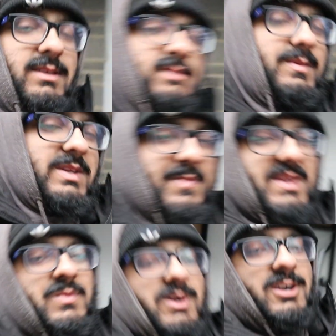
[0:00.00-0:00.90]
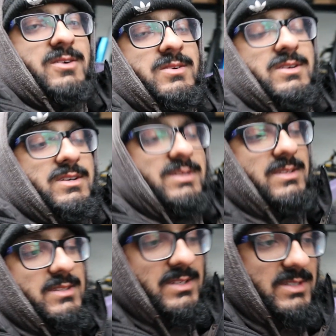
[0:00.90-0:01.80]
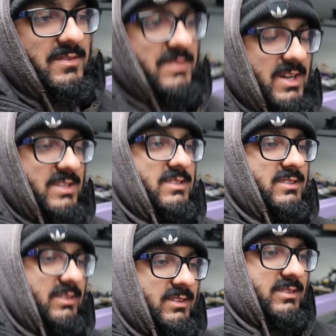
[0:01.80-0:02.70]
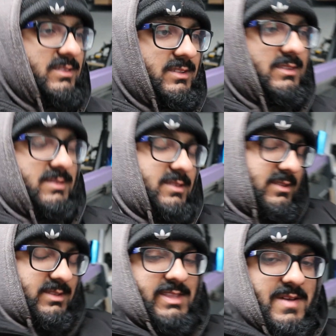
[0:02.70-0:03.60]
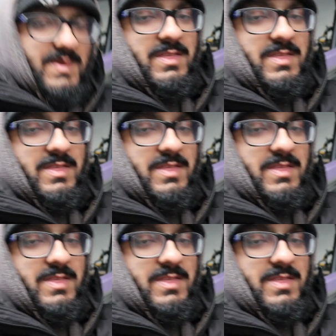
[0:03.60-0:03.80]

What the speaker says: it's been a while since I've done them